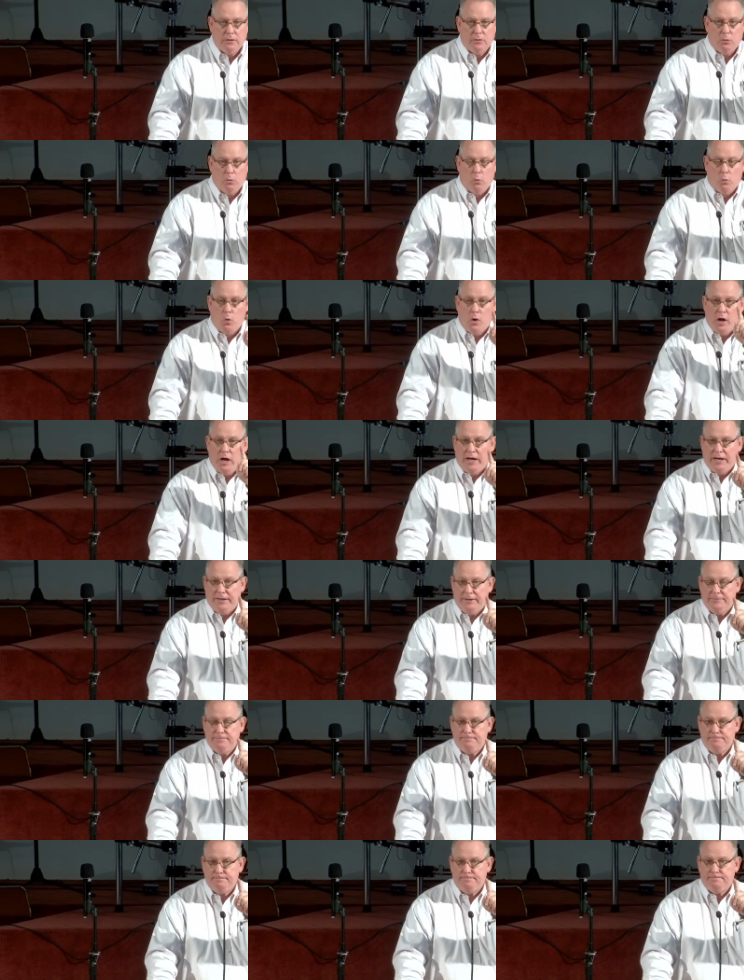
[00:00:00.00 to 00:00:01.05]

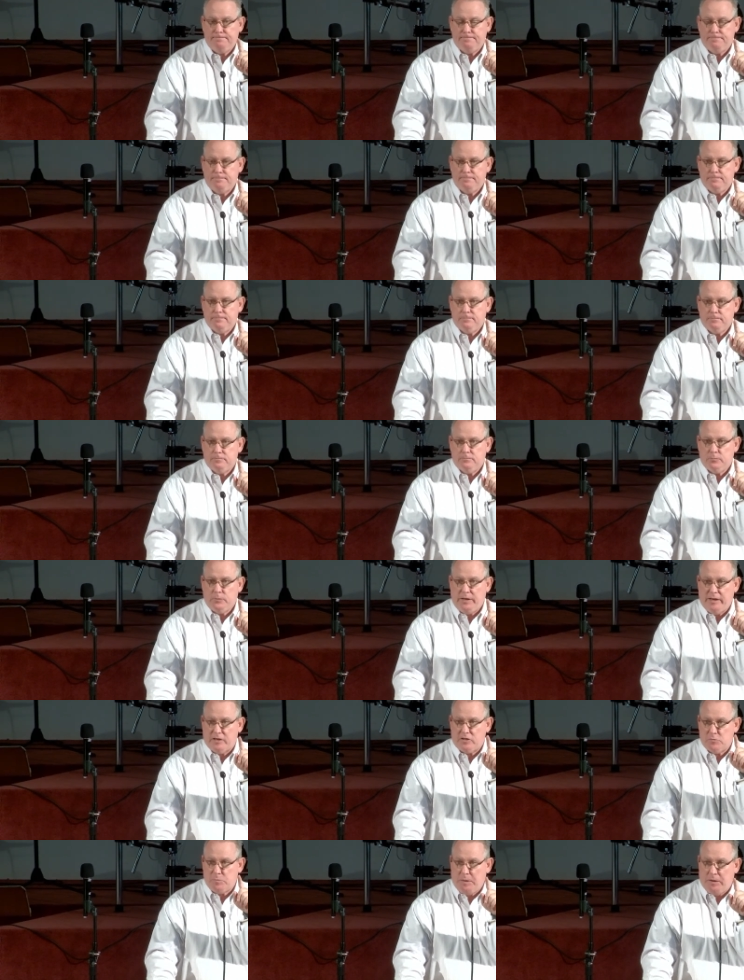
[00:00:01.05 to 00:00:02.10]
One, the
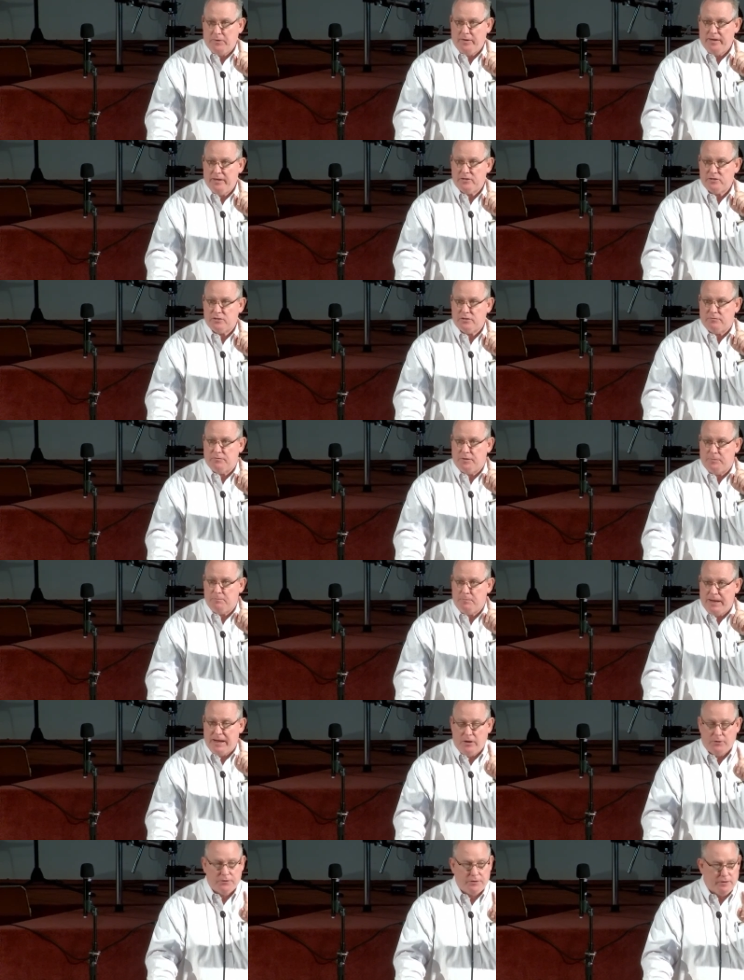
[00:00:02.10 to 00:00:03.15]
experience of the
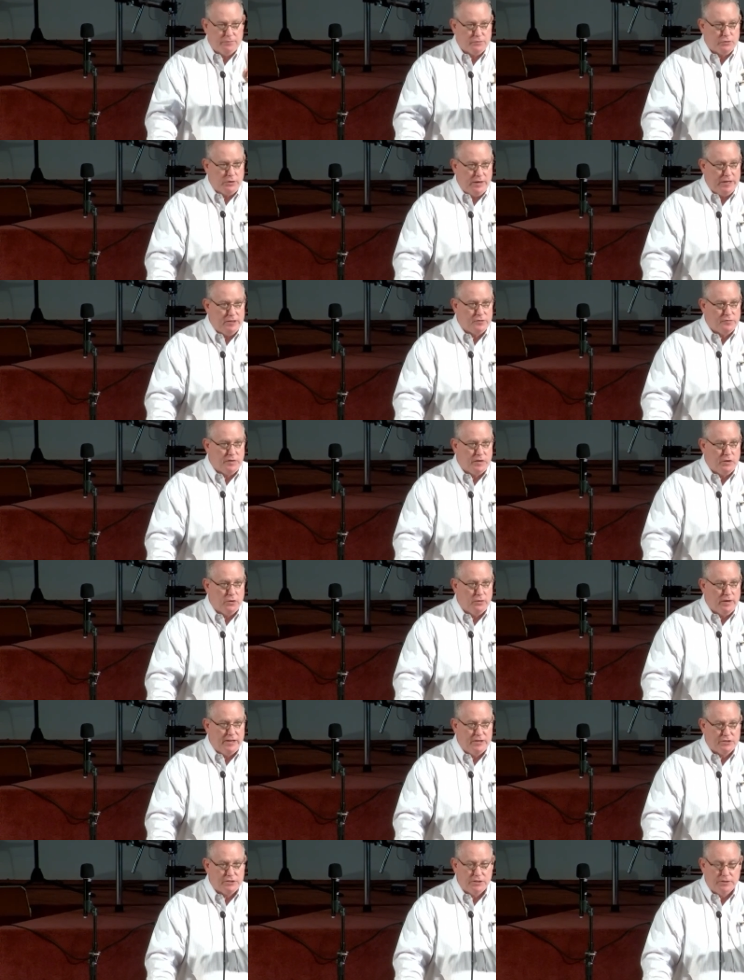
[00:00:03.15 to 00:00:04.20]
Mount of
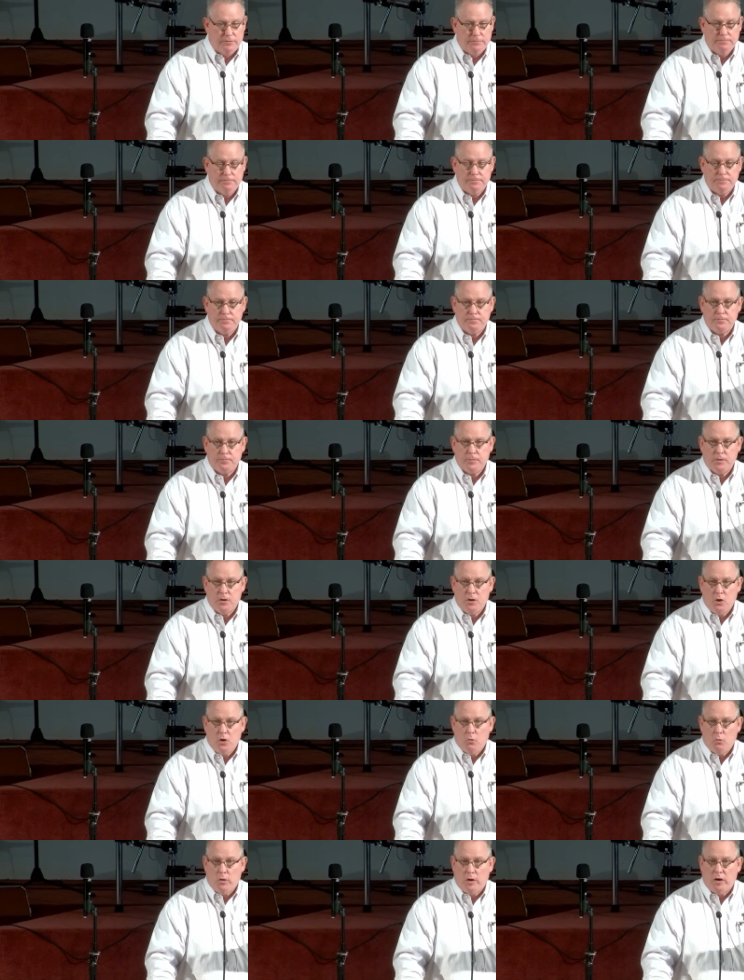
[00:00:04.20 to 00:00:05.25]
Transfiguration,
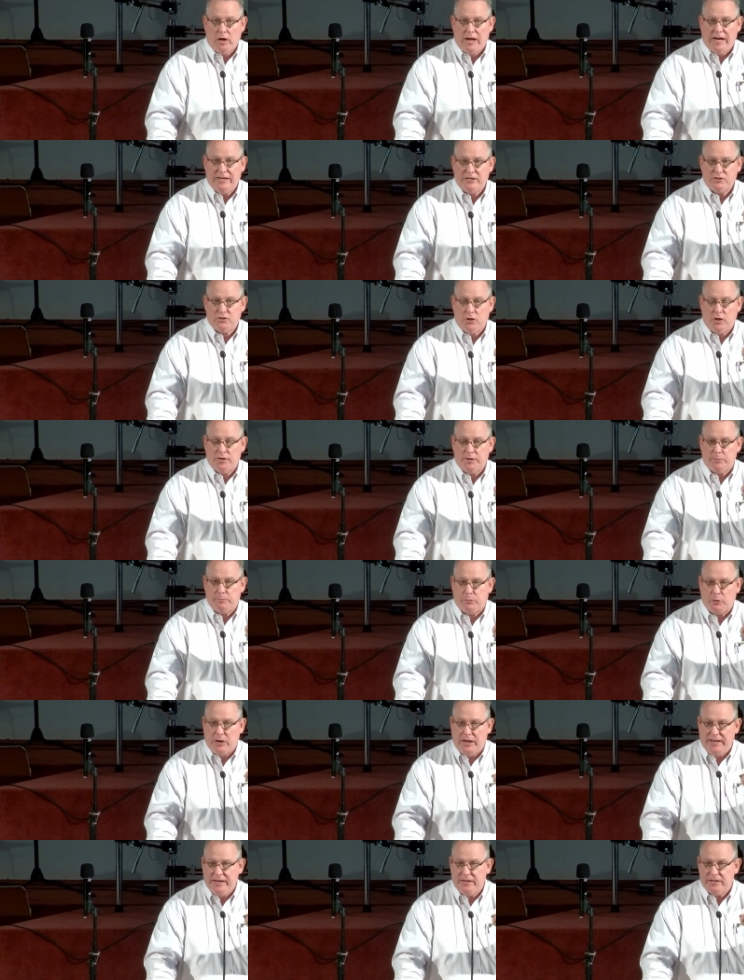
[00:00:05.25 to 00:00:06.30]
where I saw the
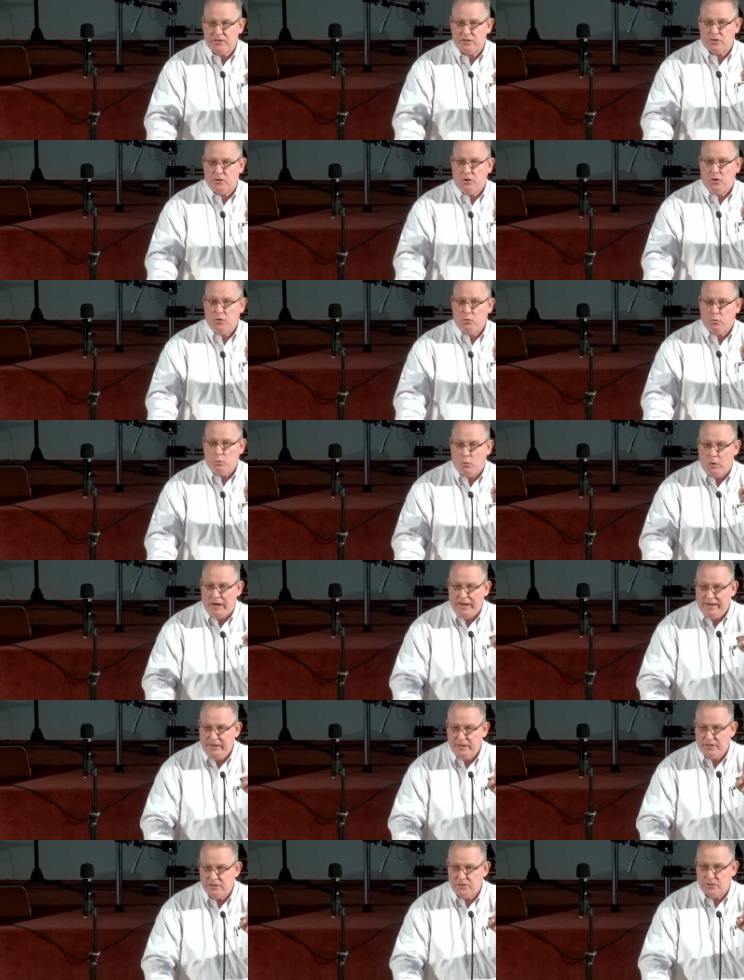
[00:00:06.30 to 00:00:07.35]
brightest,
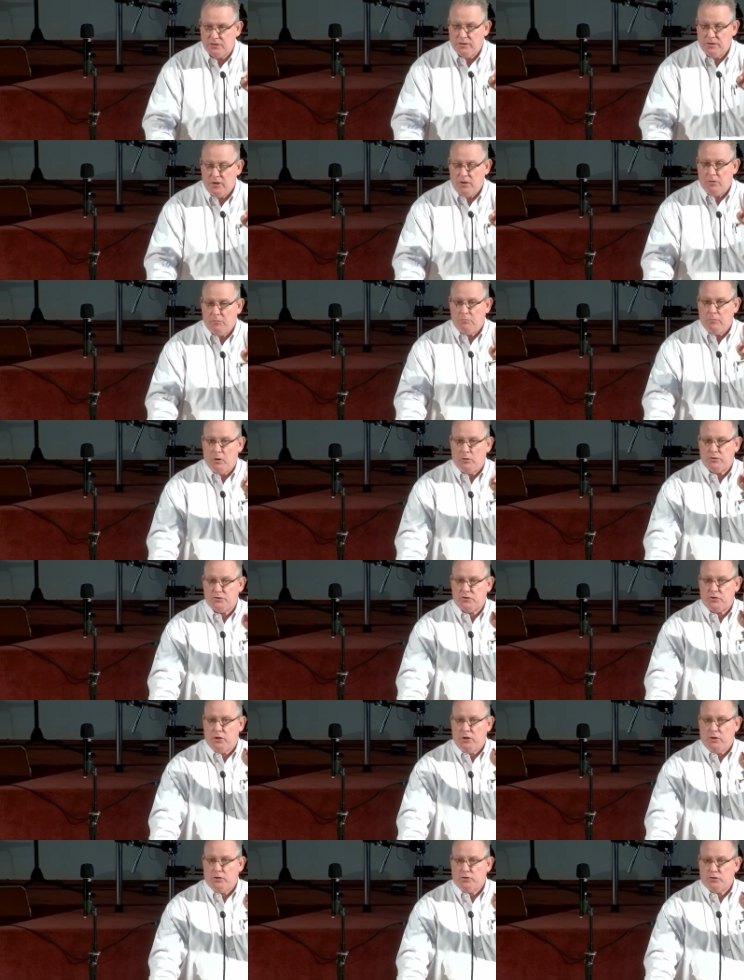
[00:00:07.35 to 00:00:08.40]
whitest, most
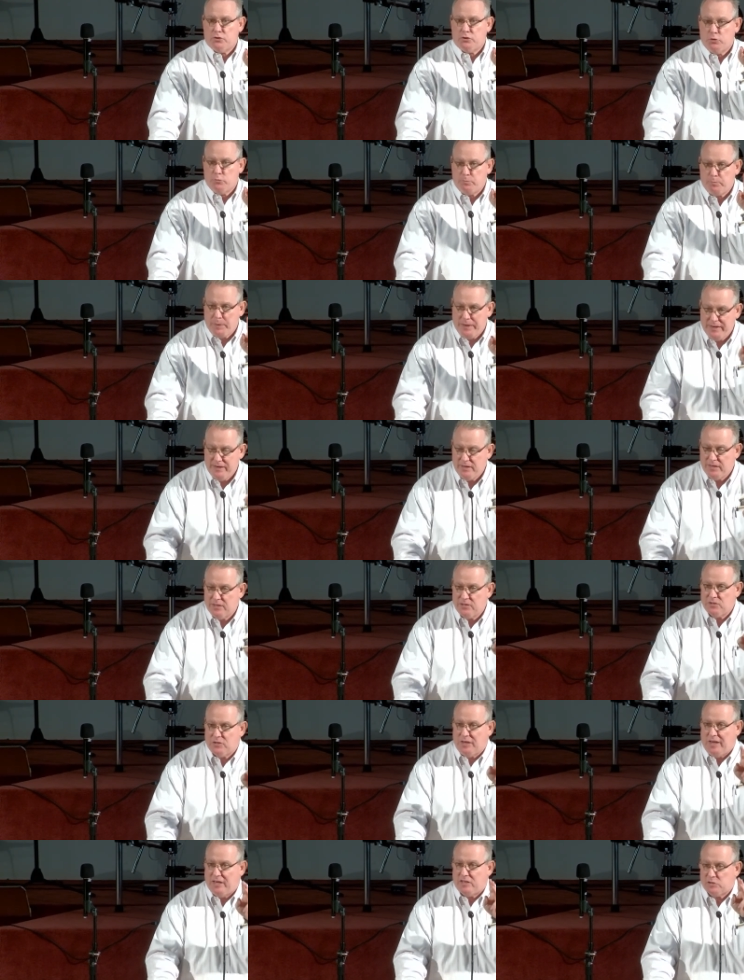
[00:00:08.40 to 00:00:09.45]
stupendous
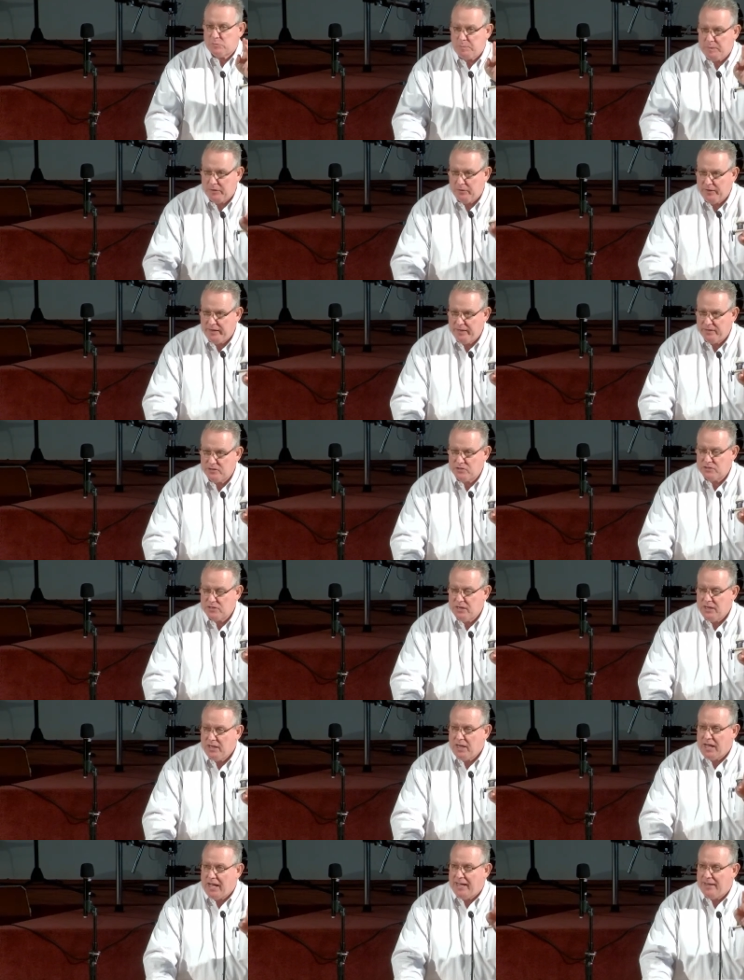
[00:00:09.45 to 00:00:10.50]
experience
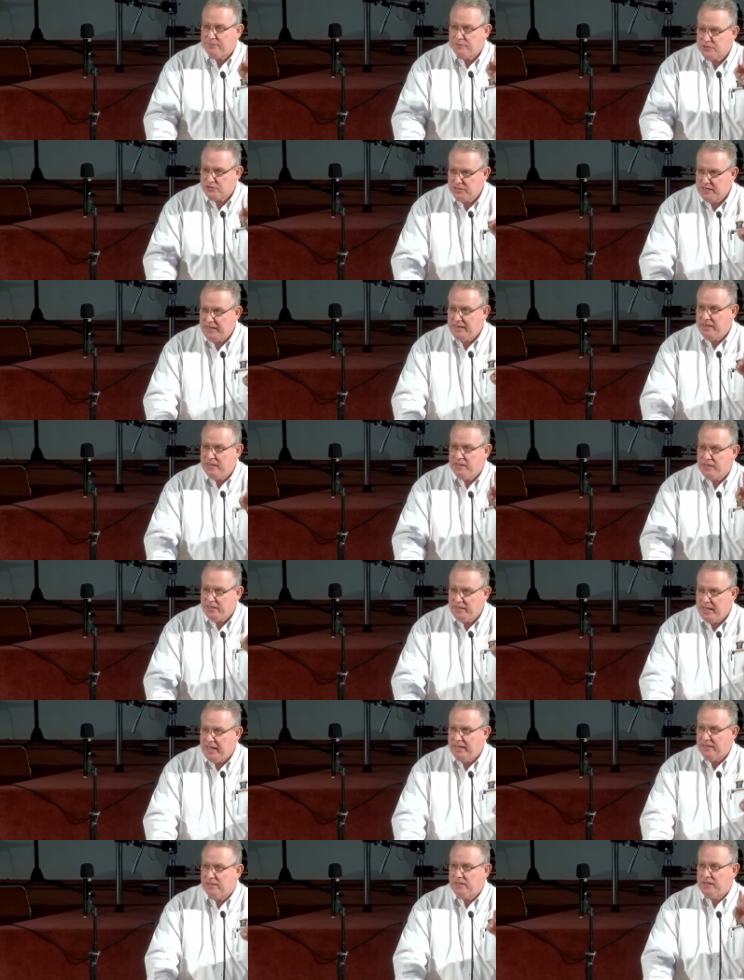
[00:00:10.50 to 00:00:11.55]
I've seen
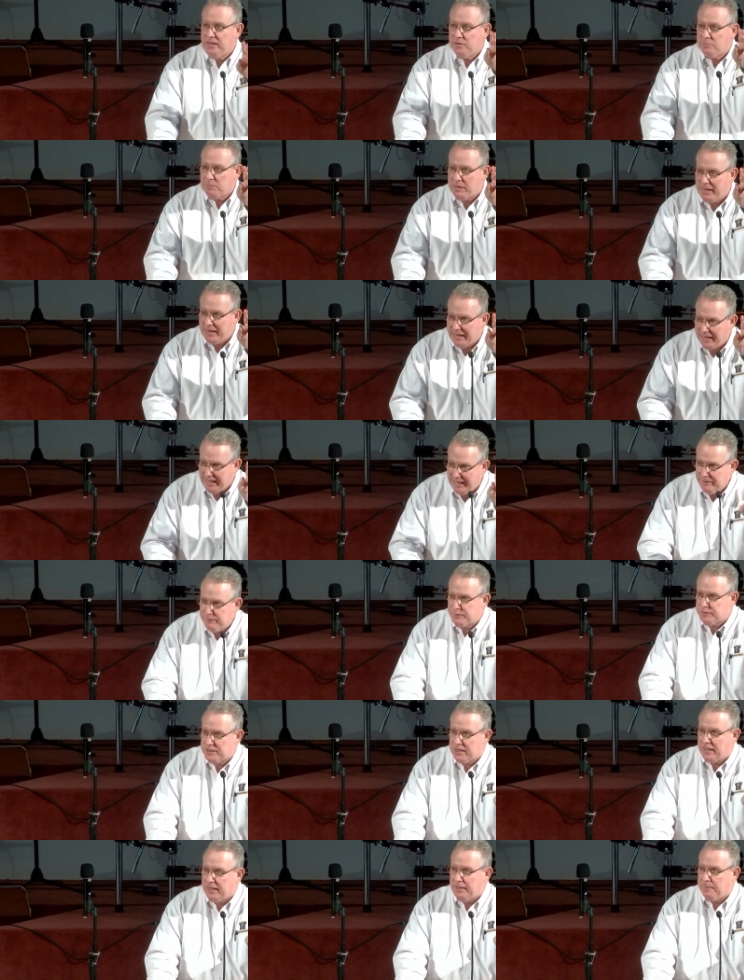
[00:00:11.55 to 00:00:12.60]
yet in my
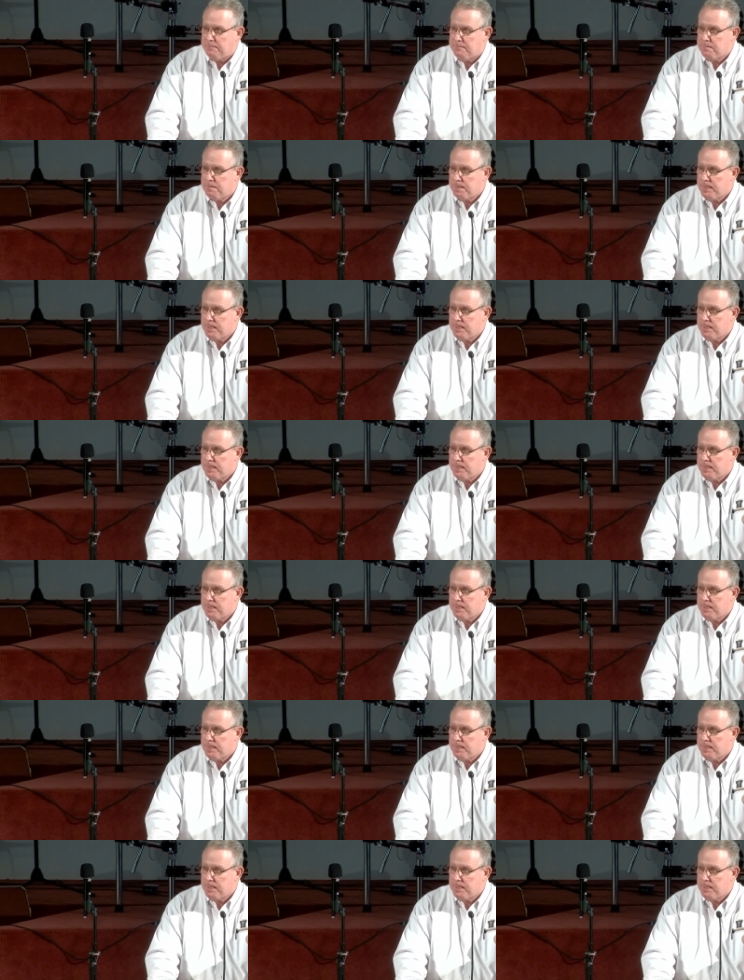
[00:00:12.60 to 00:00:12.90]
lifetime,